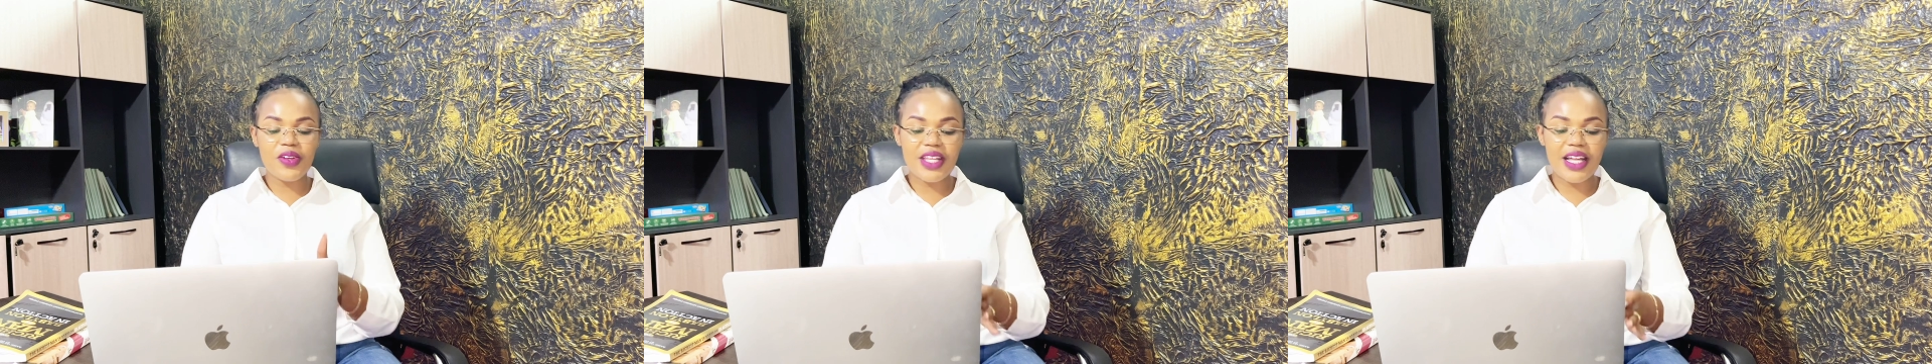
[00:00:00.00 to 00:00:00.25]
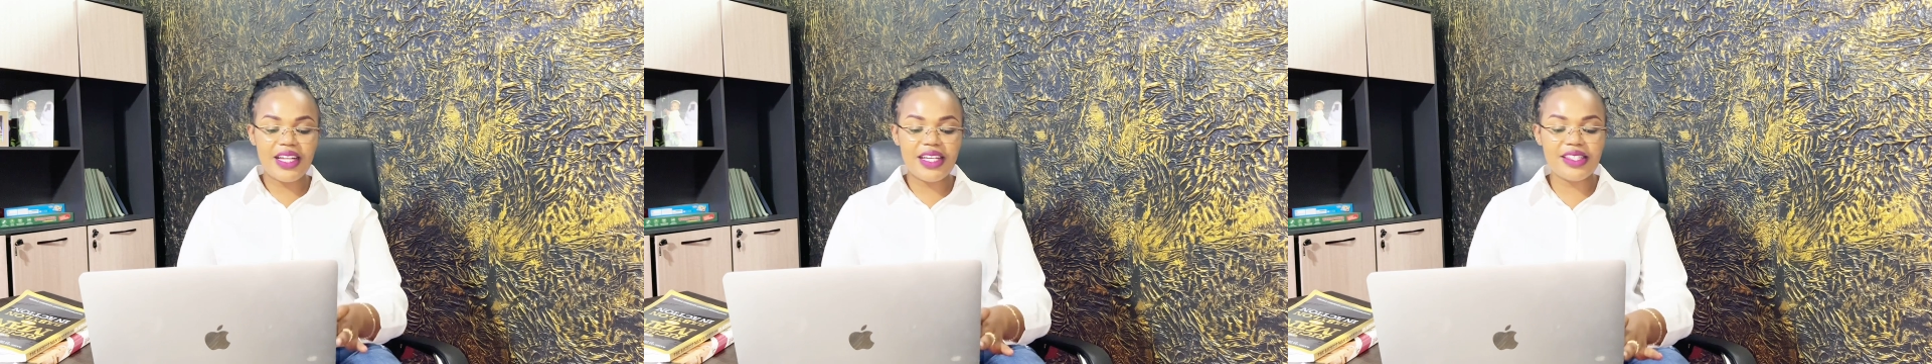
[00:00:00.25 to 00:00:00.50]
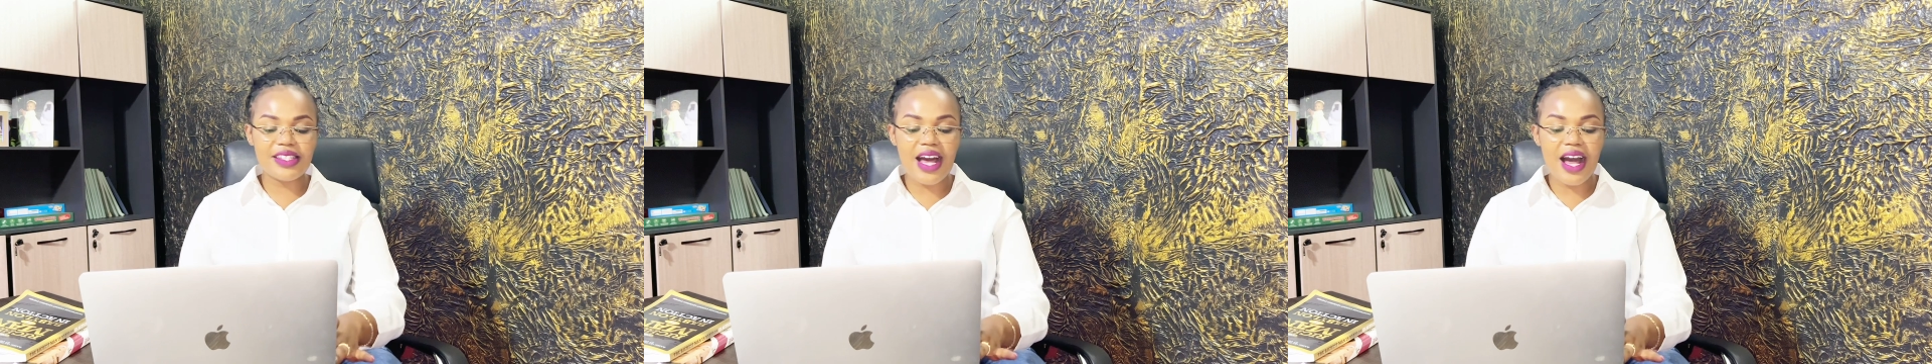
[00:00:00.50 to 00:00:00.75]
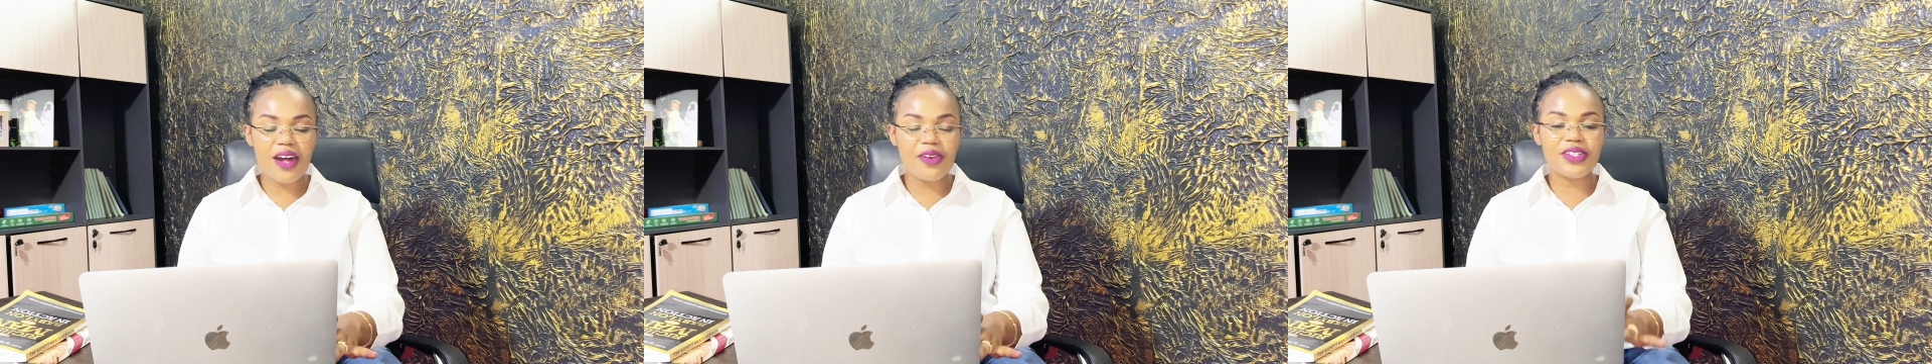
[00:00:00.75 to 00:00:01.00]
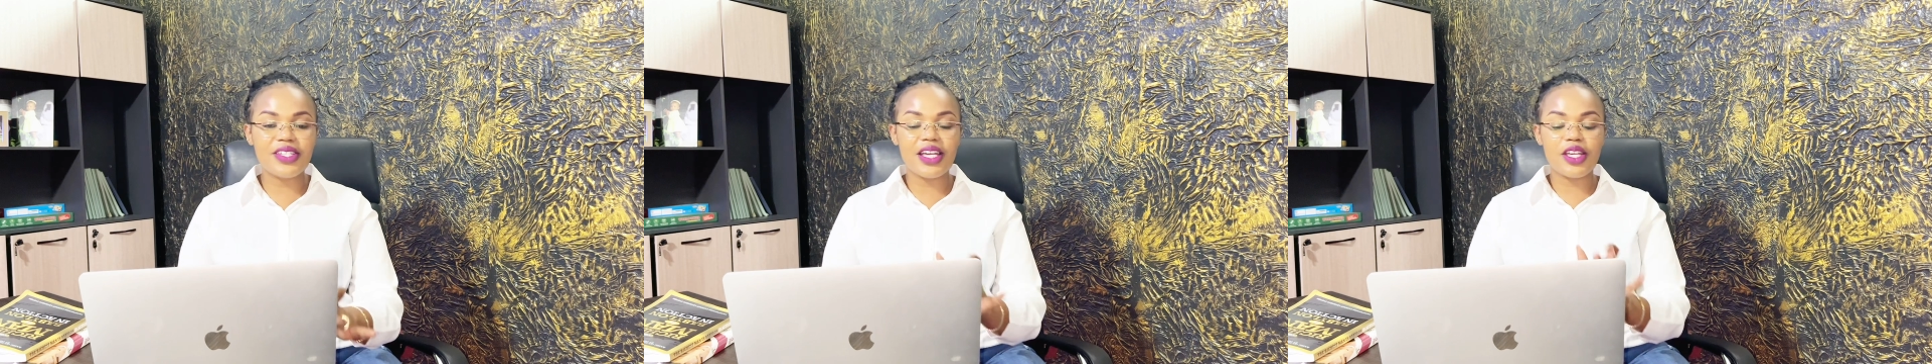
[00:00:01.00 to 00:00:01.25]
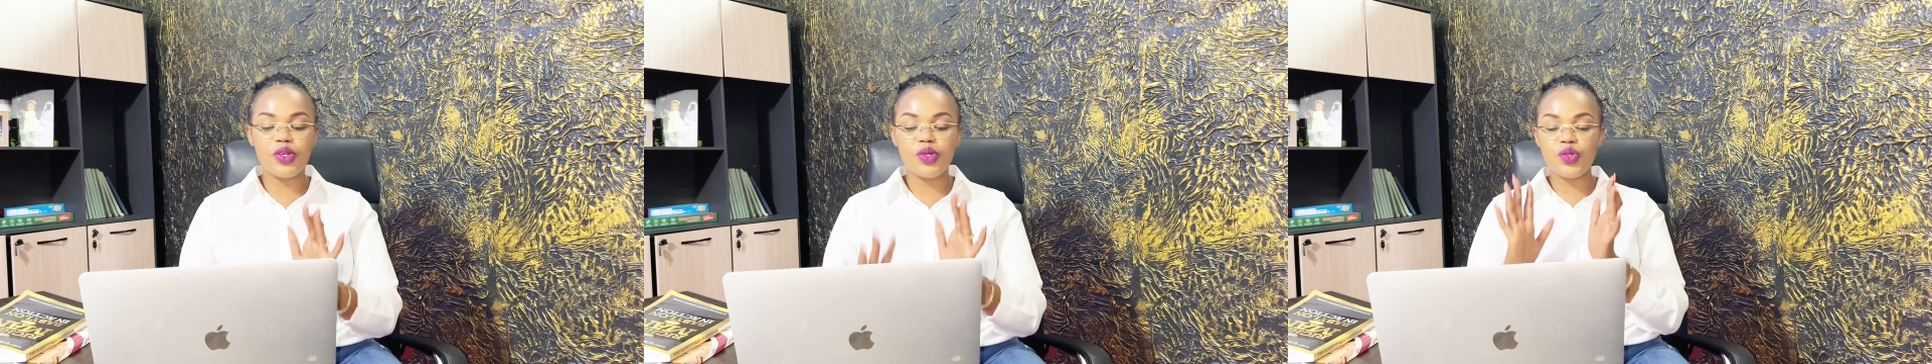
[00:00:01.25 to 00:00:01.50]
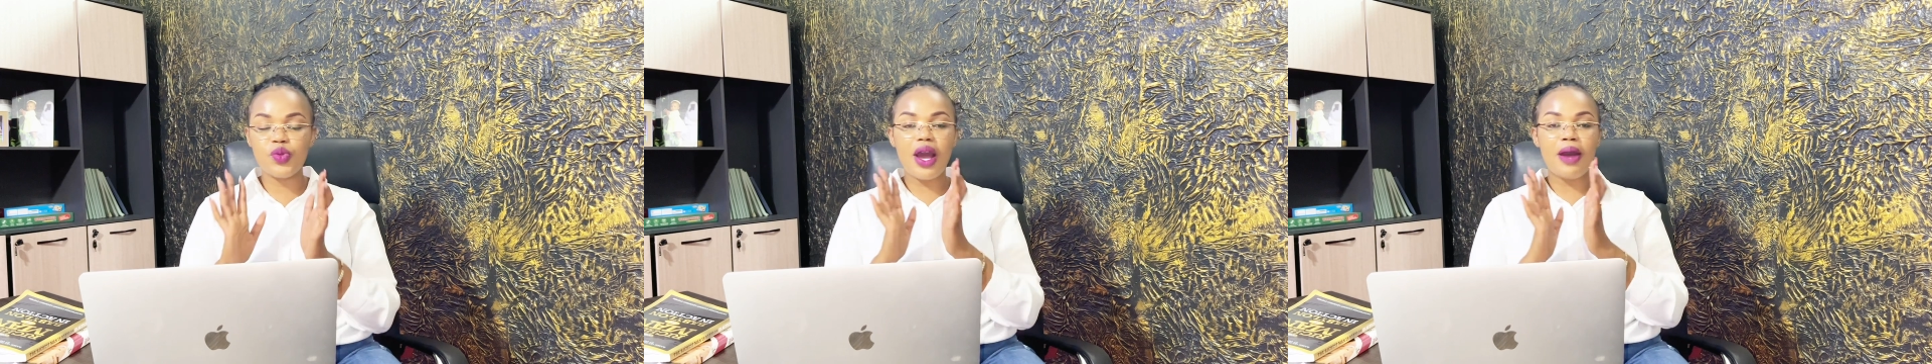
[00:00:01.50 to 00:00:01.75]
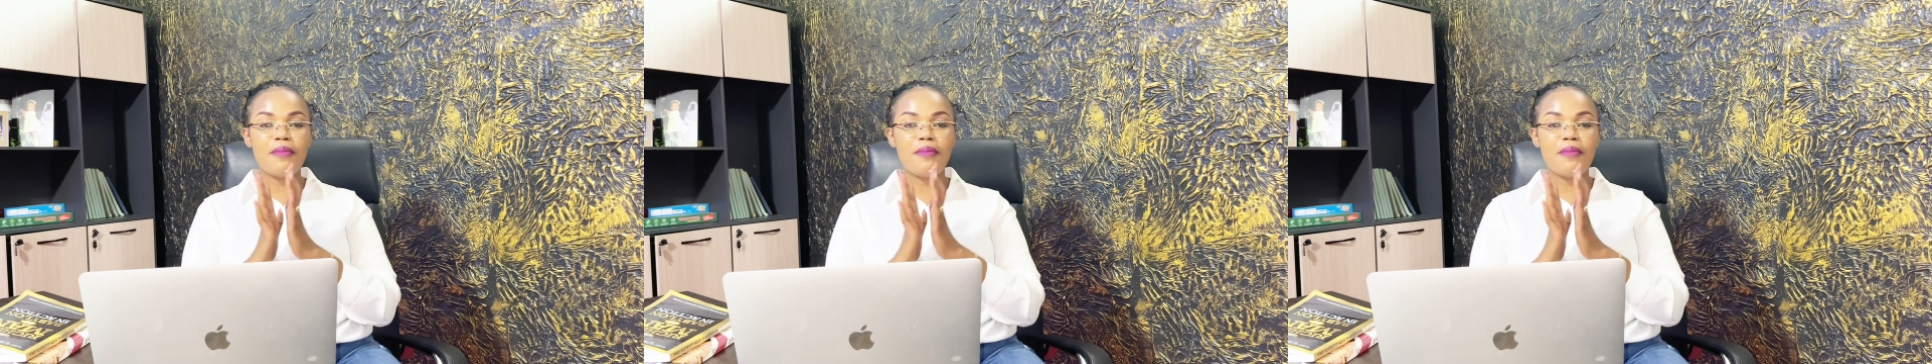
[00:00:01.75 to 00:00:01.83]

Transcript: least, I'll take you to a